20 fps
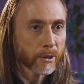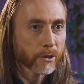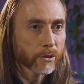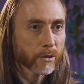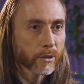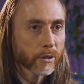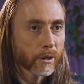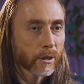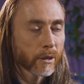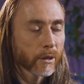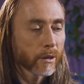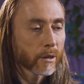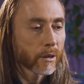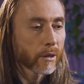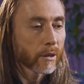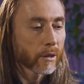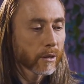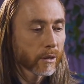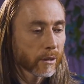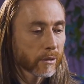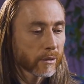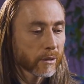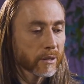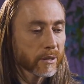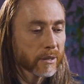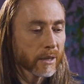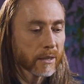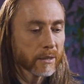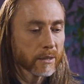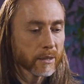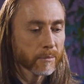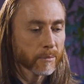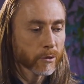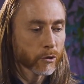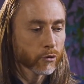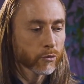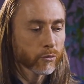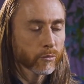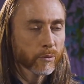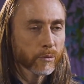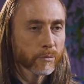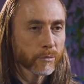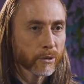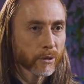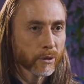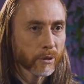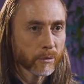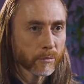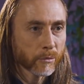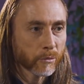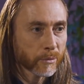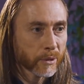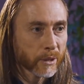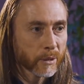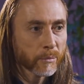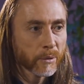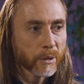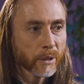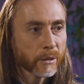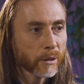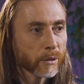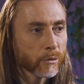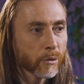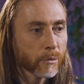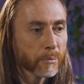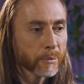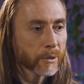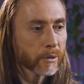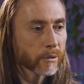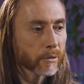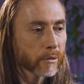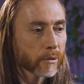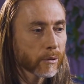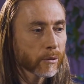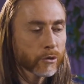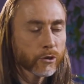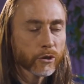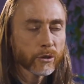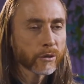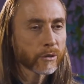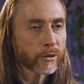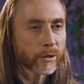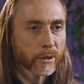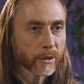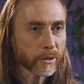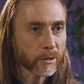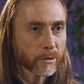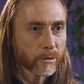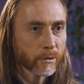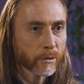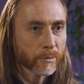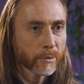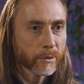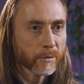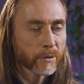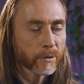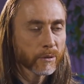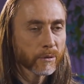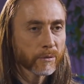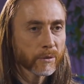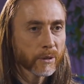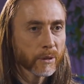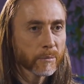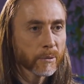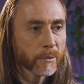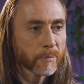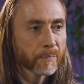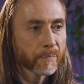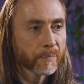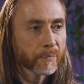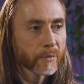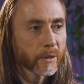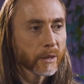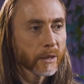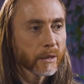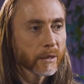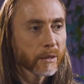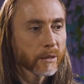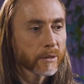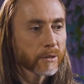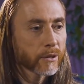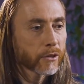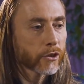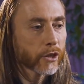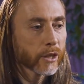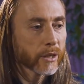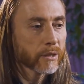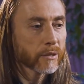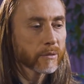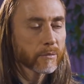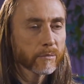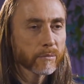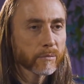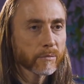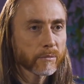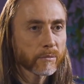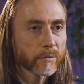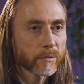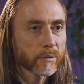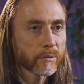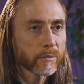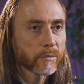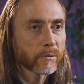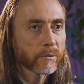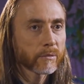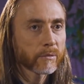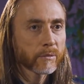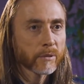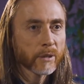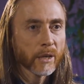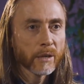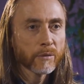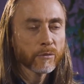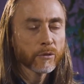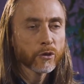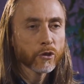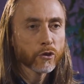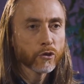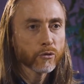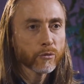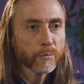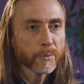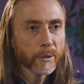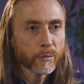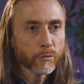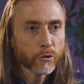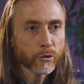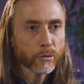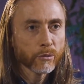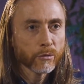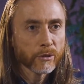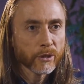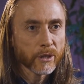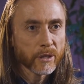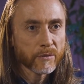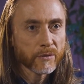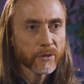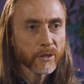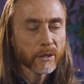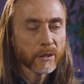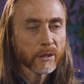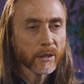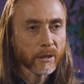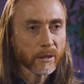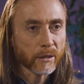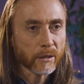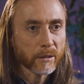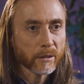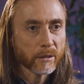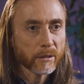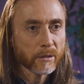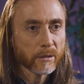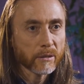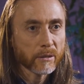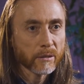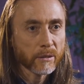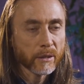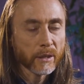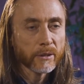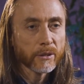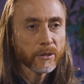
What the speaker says: You get it? A distance between the mind and the body. Back in the day, I gained this experience which was very interesting. Now I don't have to wait for it, because I always have it.